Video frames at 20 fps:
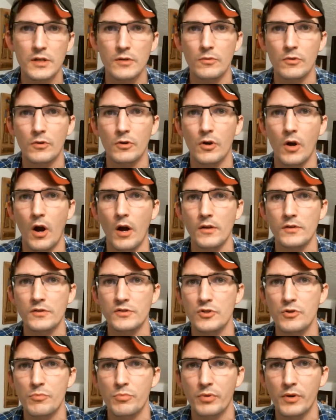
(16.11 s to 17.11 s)
in regards
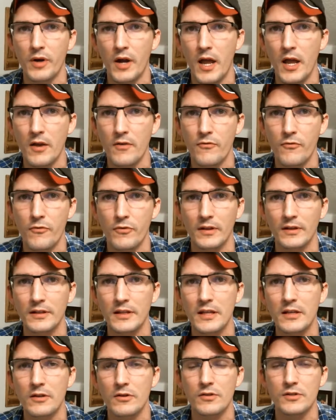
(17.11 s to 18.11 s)
to praying for the
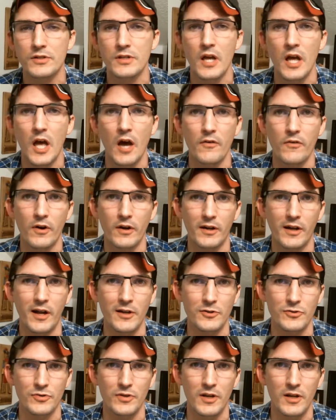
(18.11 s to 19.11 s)
leaders of our
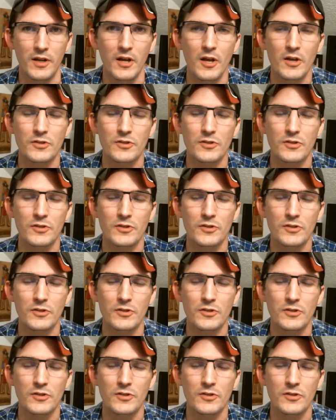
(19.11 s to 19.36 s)
country.